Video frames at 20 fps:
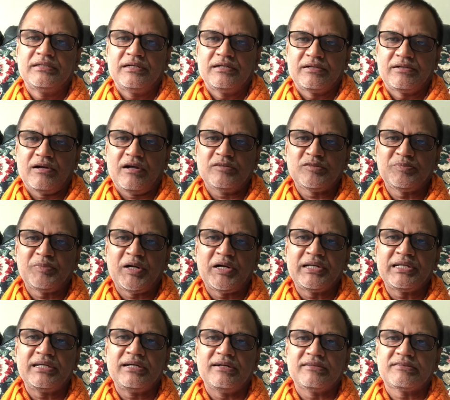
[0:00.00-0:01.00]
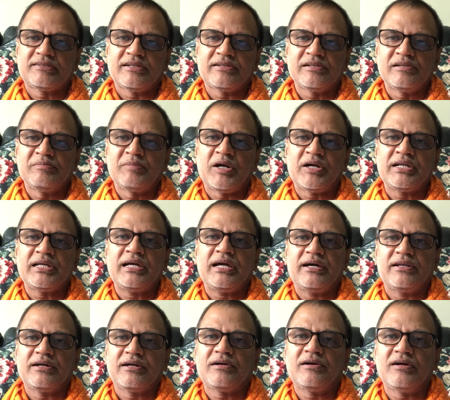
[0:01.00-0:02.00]
a gross body, a subtle body,
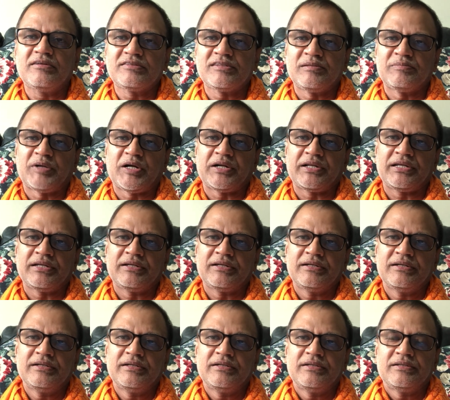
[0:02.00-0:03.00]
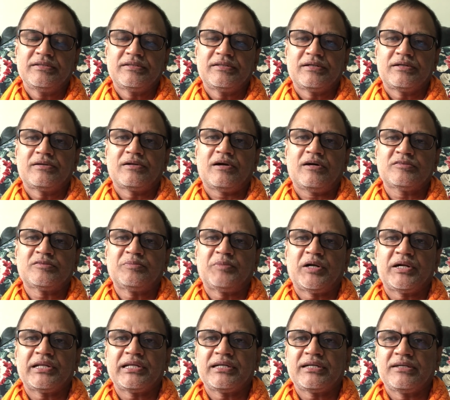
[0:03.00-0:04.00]
and a causal body. The gross
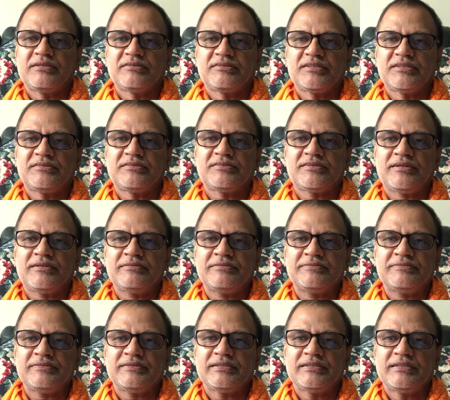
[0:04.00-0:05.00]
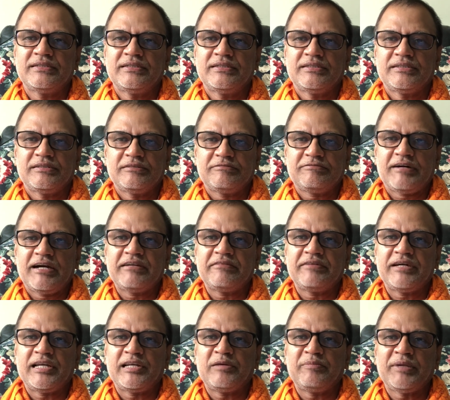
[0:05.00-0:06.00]
body consists of the
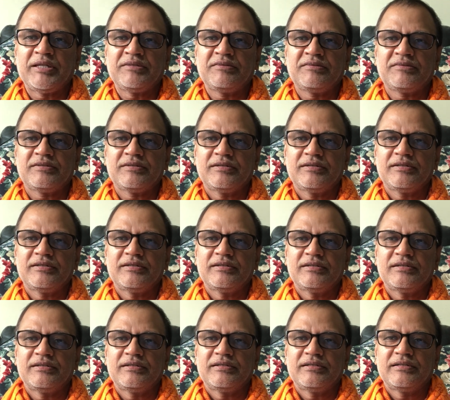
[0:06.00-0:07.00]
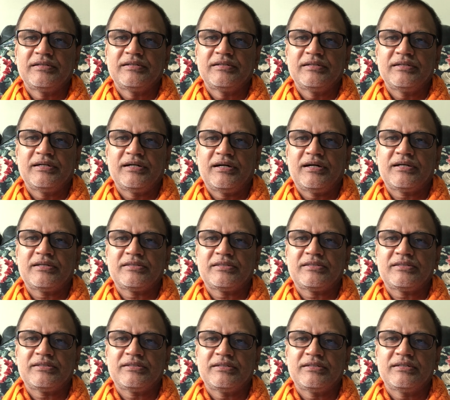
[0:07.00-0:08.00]
5 elements:
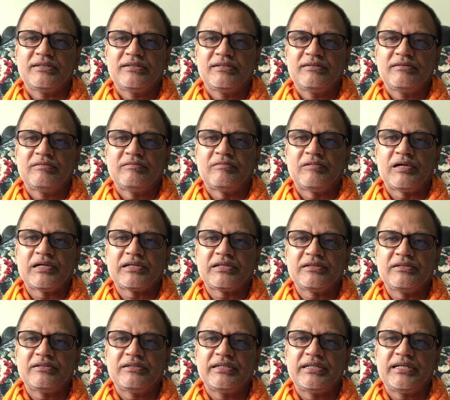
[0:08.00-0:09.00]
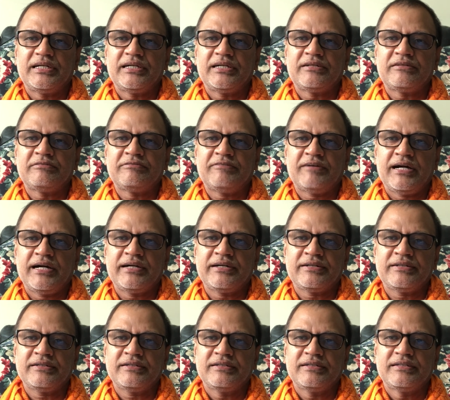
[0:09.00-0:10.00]
earth, water, air,
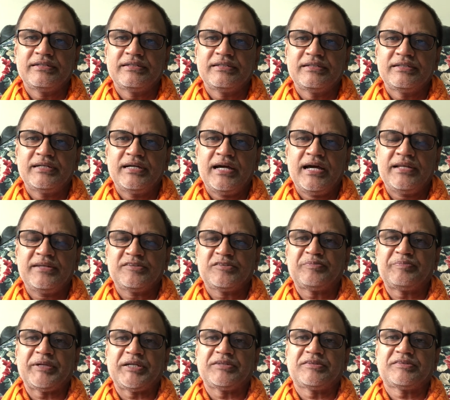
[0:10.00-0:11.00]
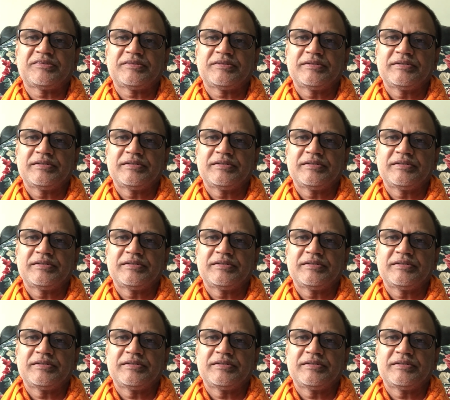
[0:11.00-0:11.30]
fire, and space.